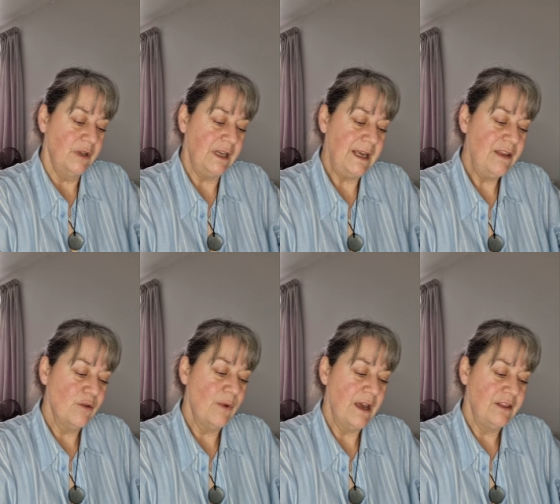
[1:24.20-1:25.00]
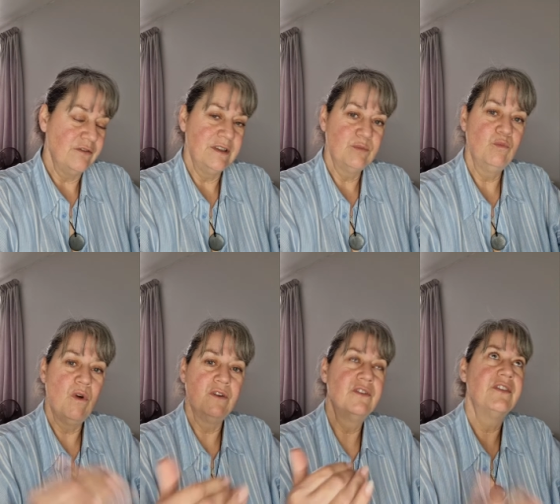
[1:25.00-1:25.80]
But either way, there is
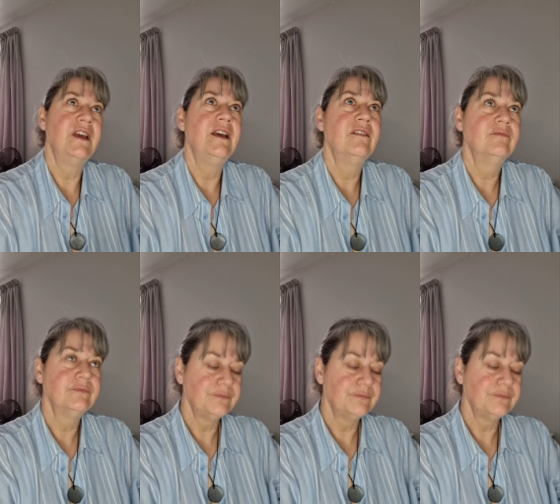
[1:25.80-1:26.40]
one thing,